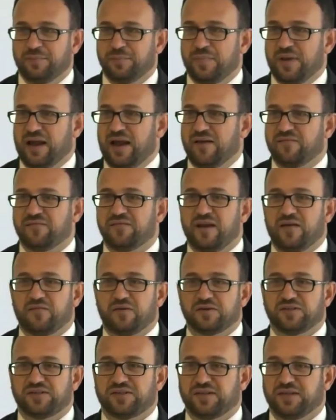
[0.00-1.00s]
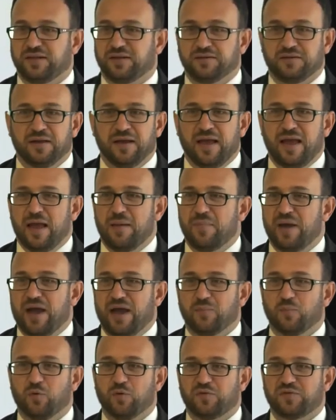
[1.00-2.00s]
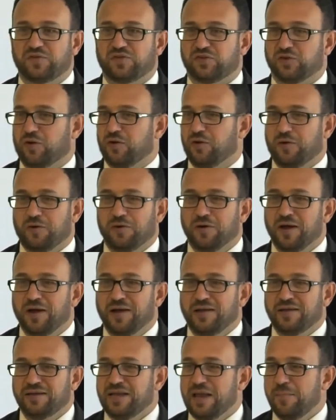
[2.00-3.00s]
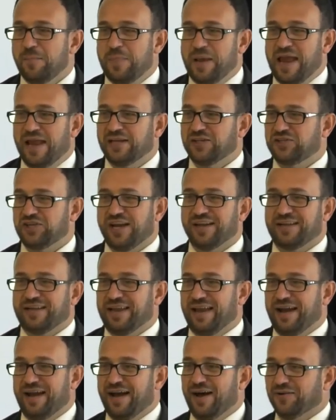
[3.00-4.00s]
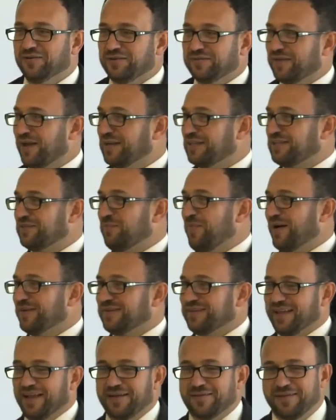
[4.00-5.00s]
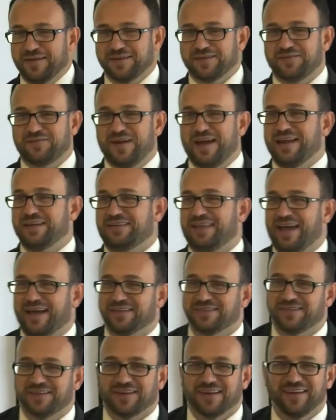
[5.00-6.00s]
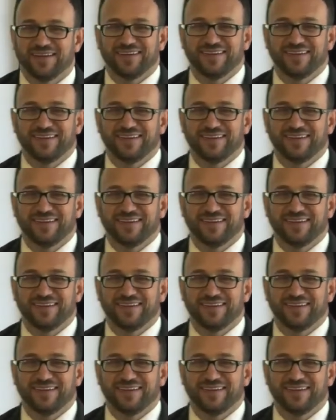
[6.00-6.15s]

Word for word: Man, I've never seen a man move so nimbly and gently around tight spots like this. Fantastic.